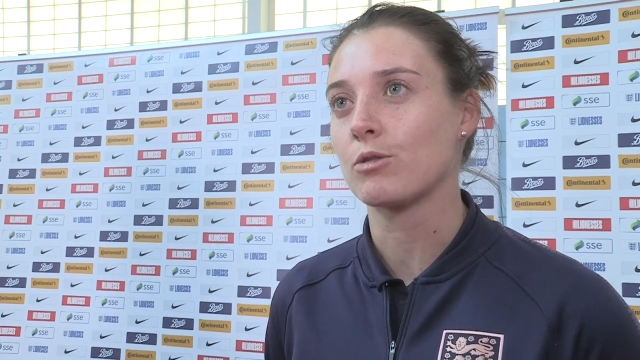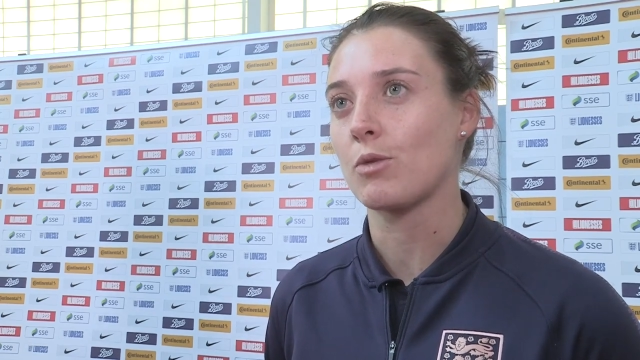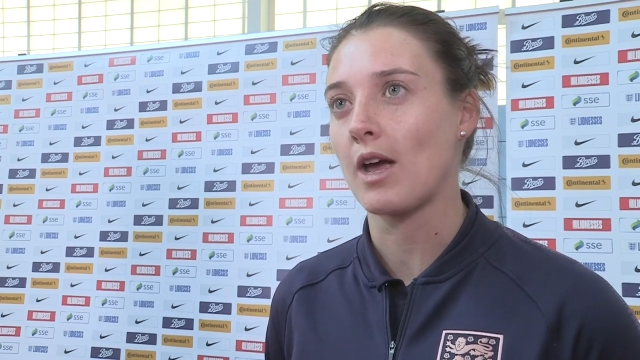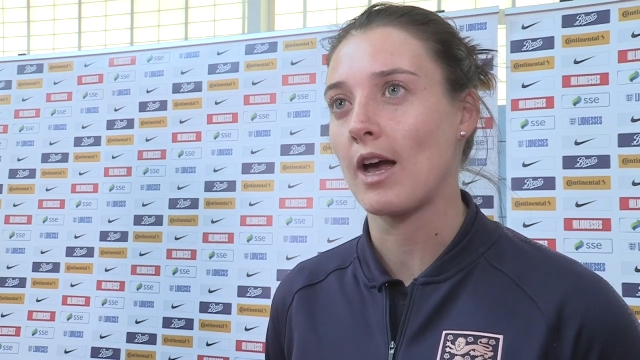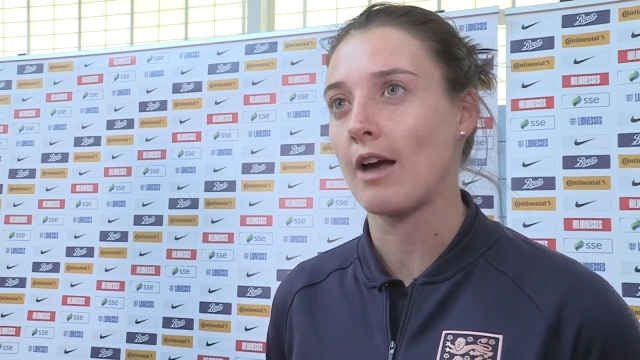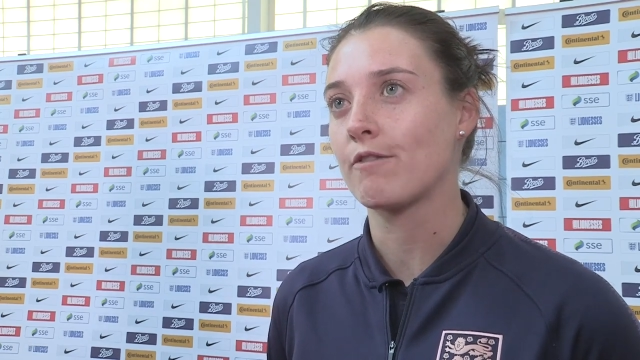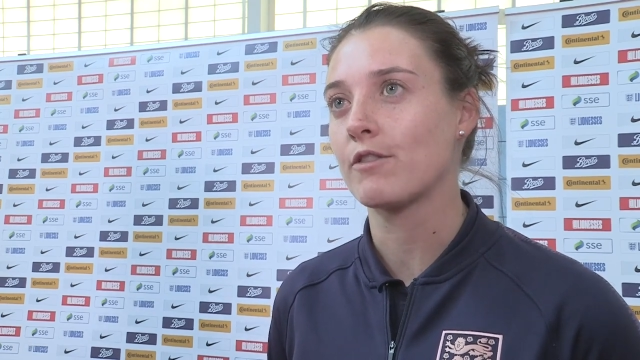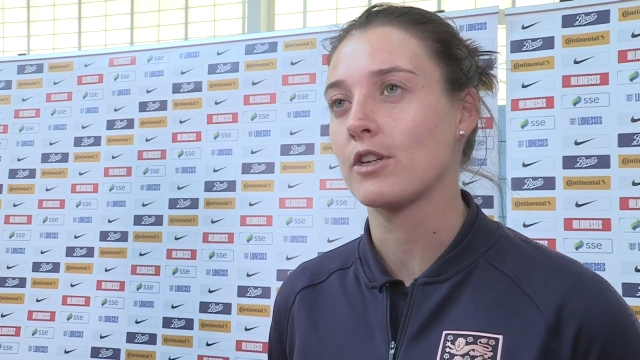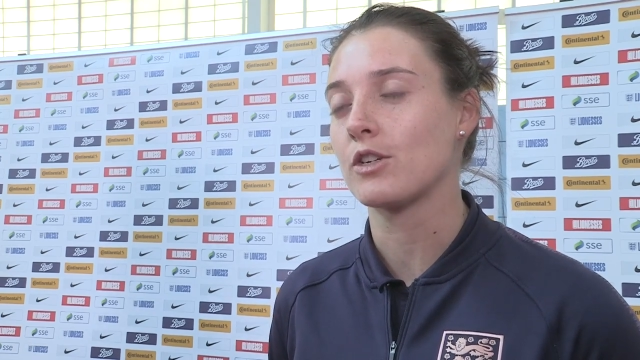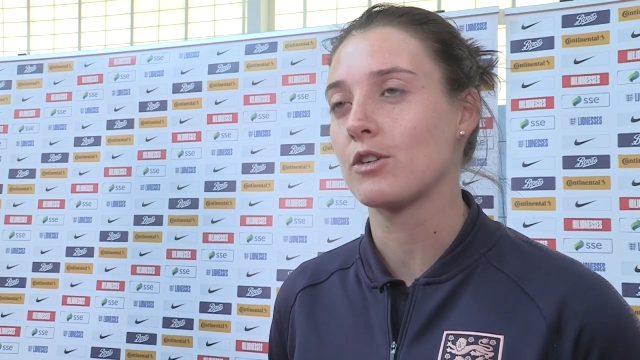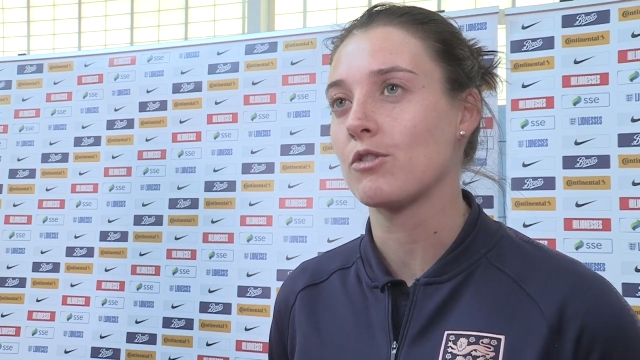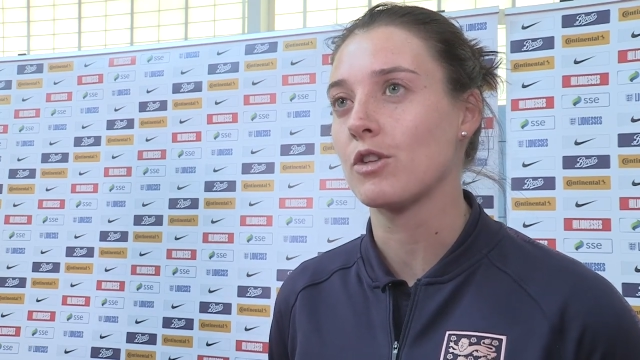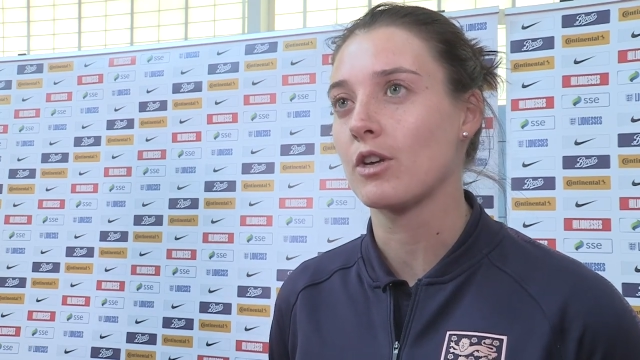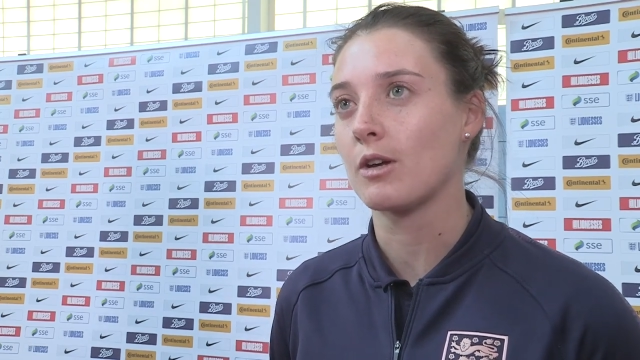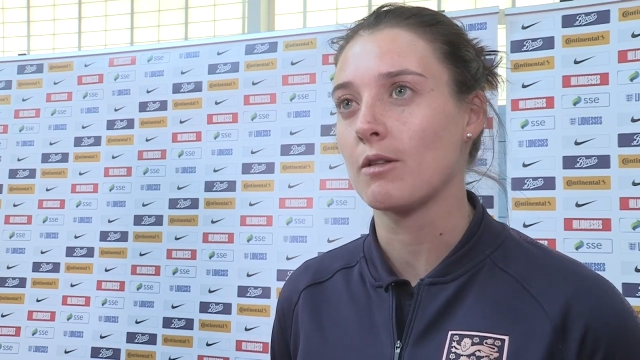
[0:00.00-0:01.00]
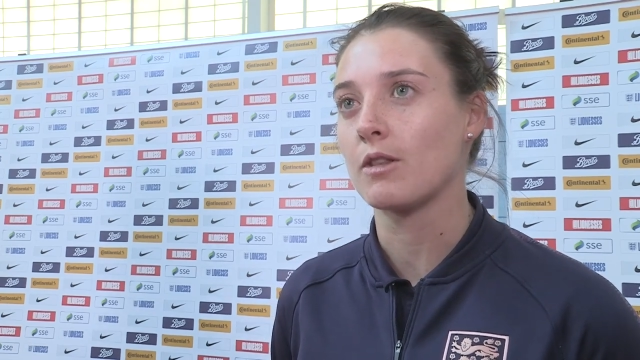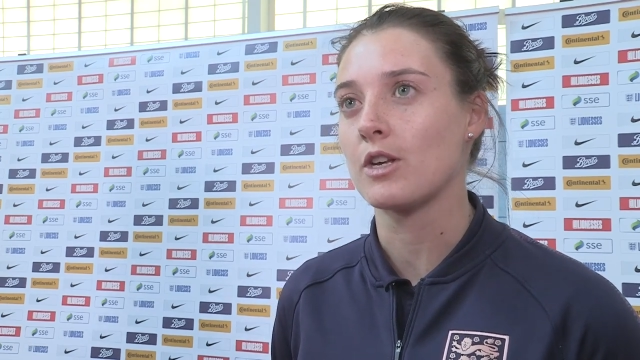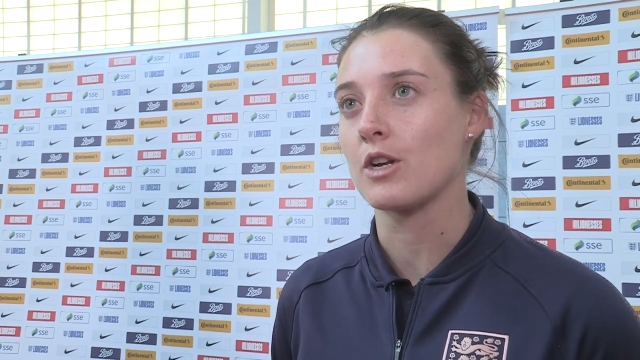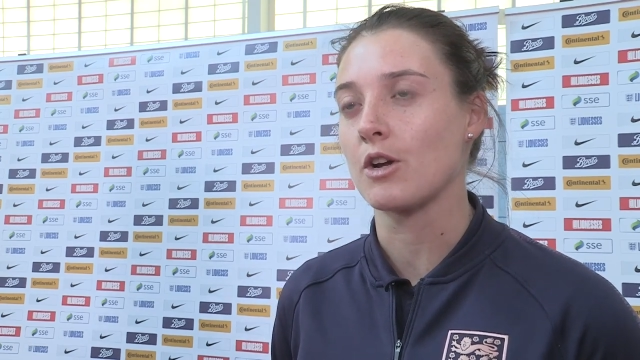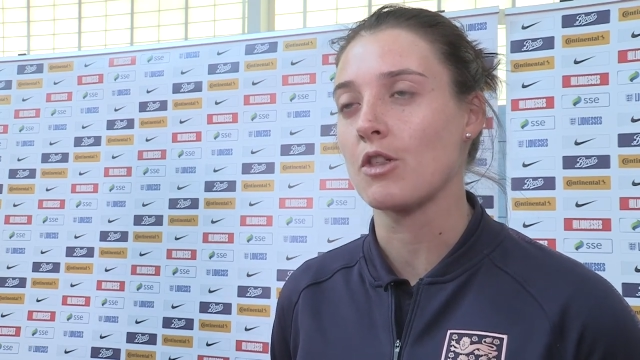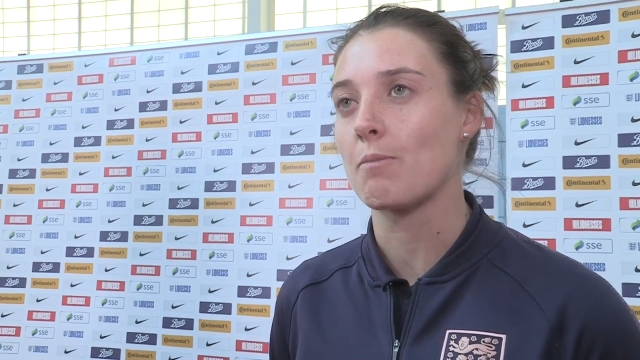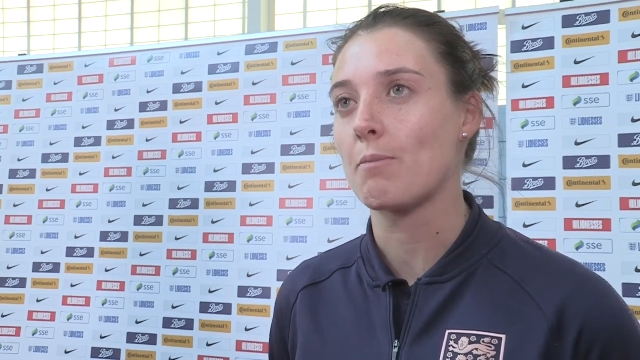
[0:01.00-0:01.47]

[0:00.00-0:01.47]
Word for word: We have to do the, you know, the